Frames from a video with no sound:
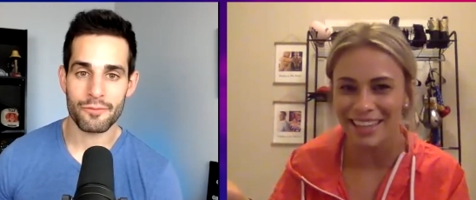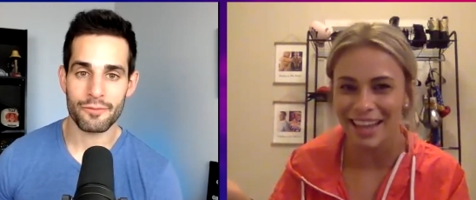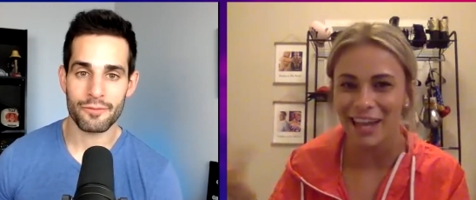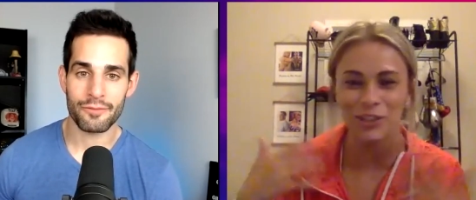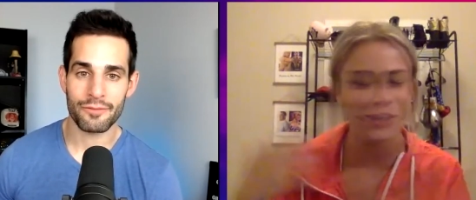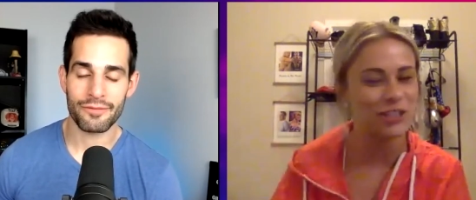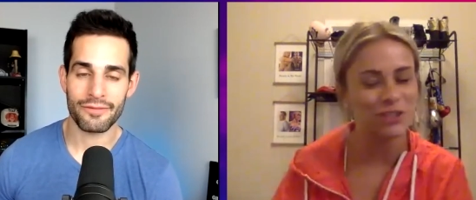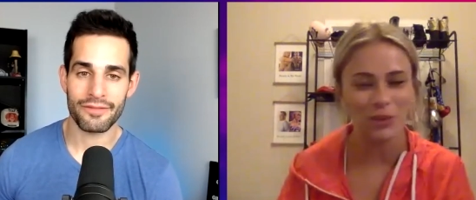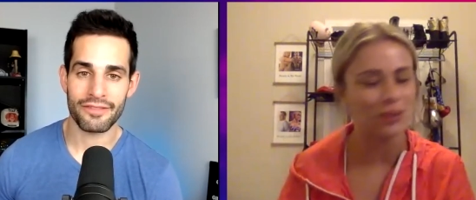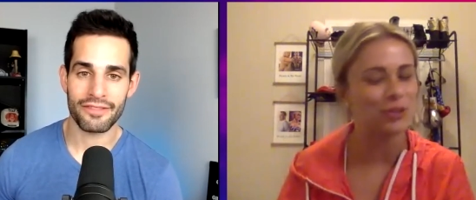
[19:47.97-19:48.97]
Speaker 1: Like, I
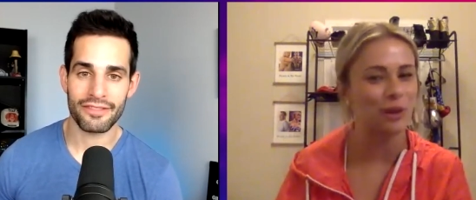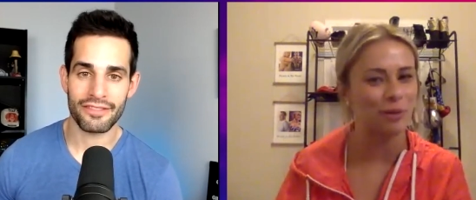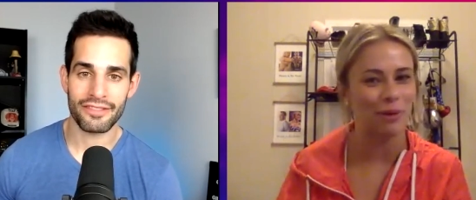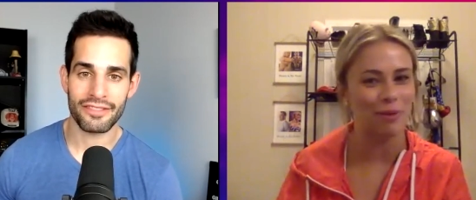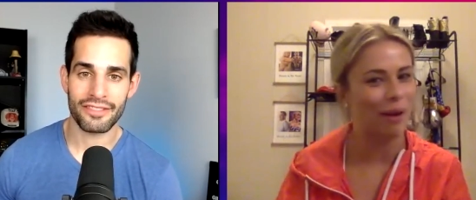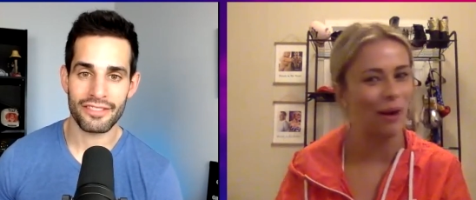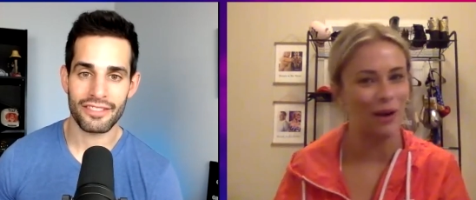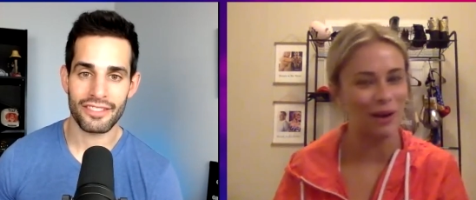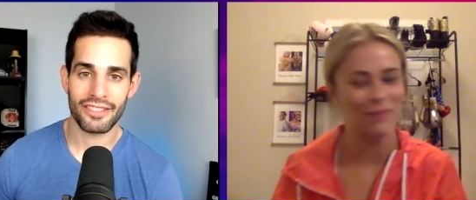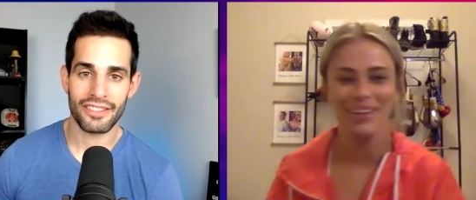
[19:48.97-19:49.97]
just told you I broke my
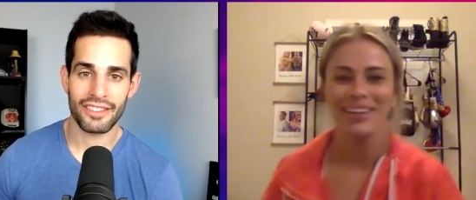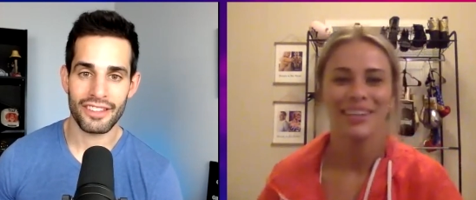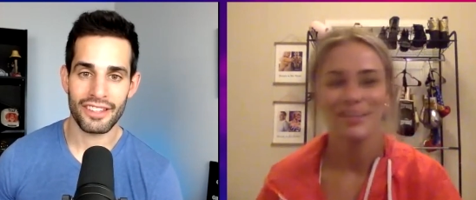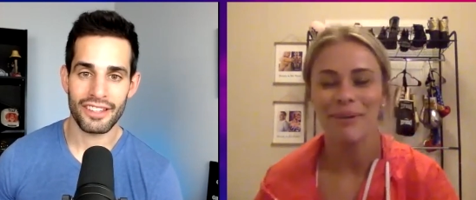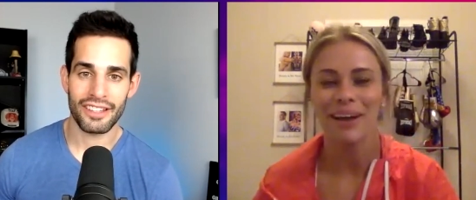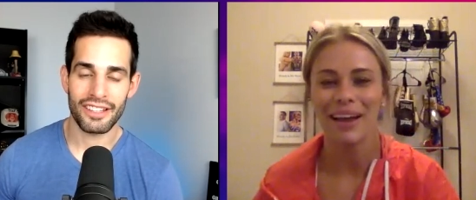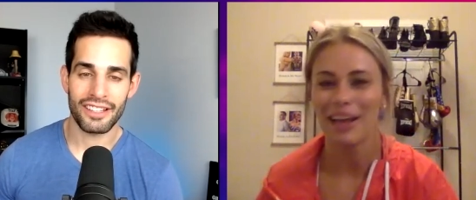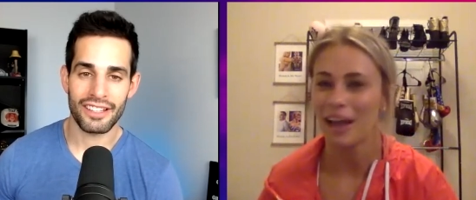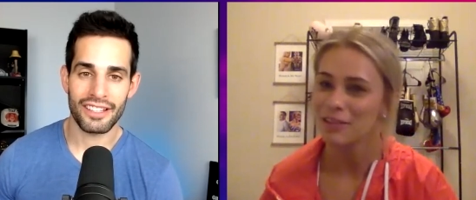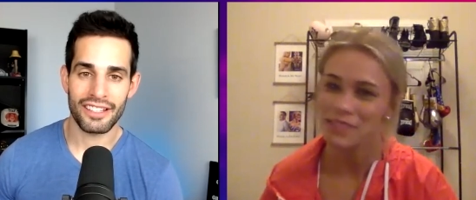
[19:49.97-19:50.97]
arm, but
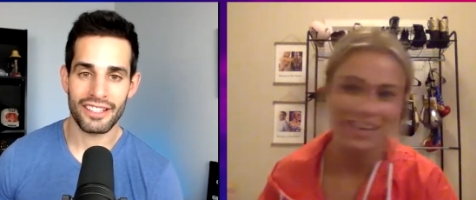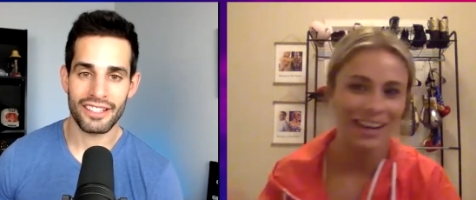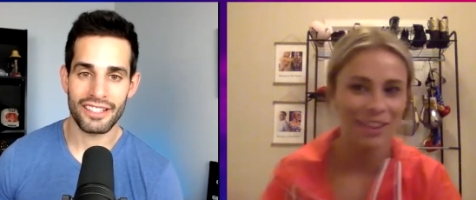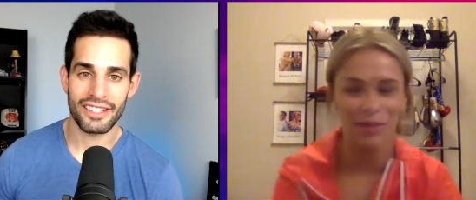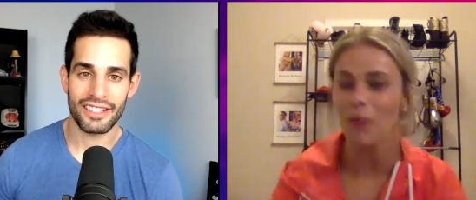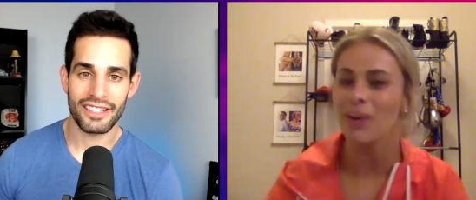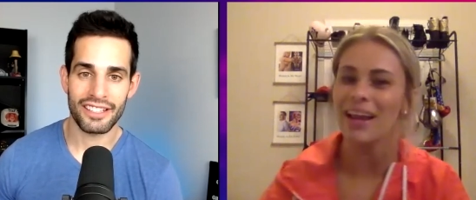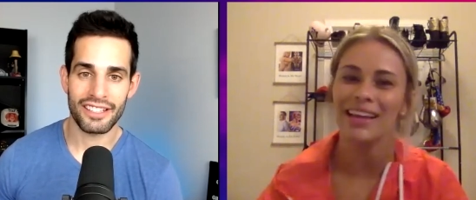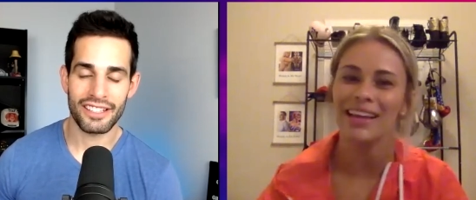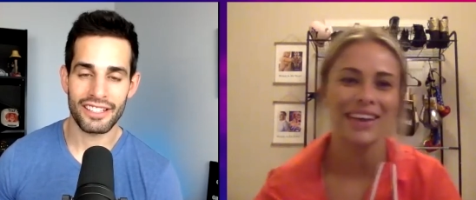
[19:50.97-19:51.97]
I decided to throw
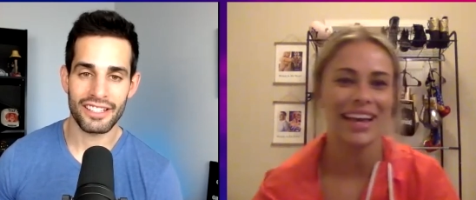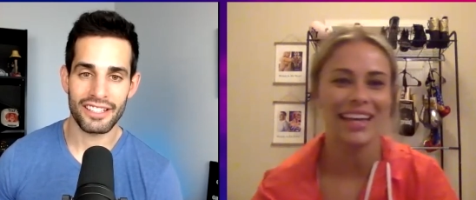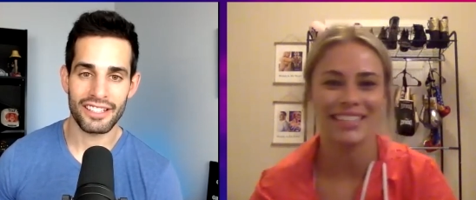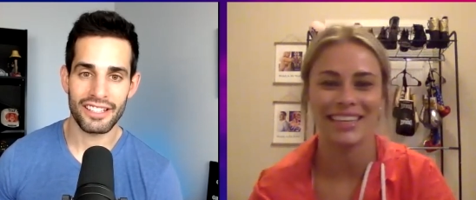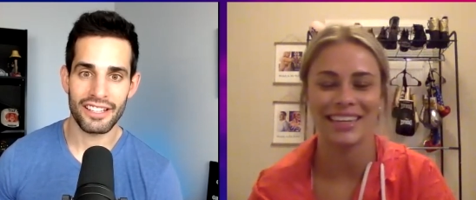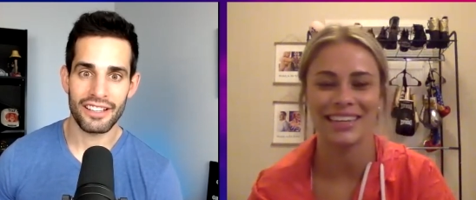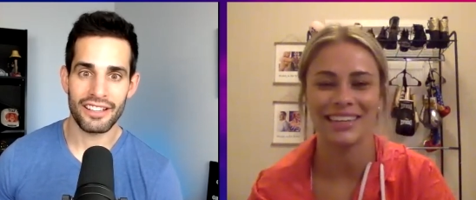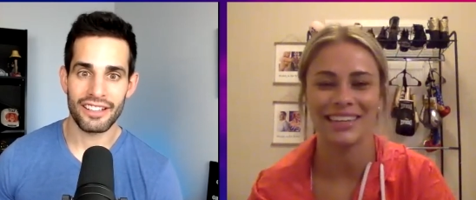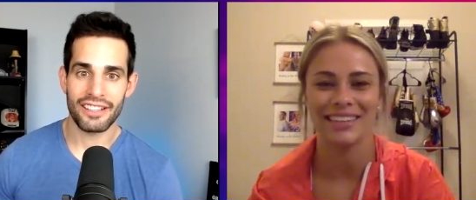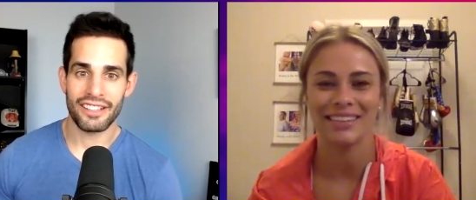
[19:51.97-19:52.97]
it anyways.
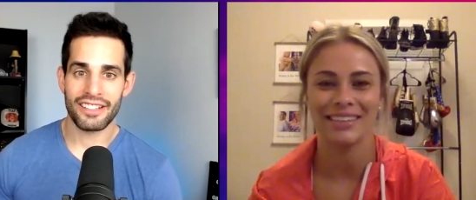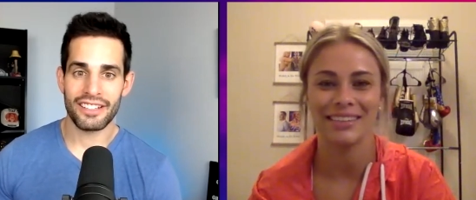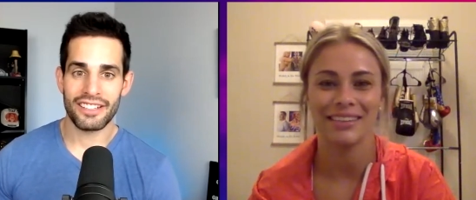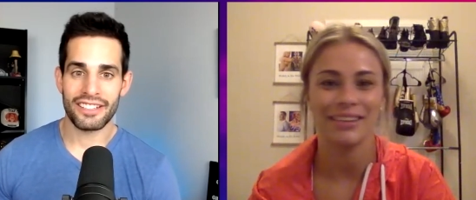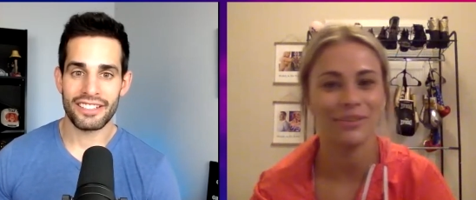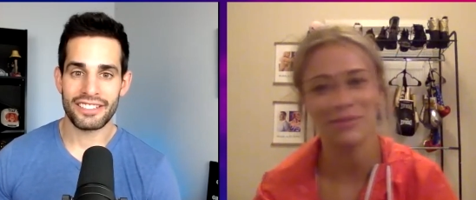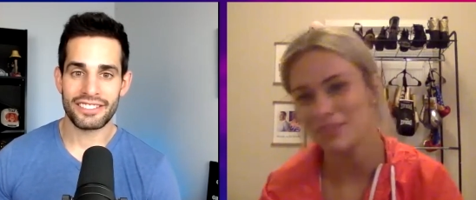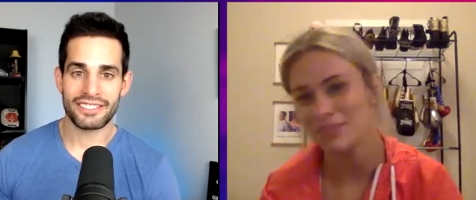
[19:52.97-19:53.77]
And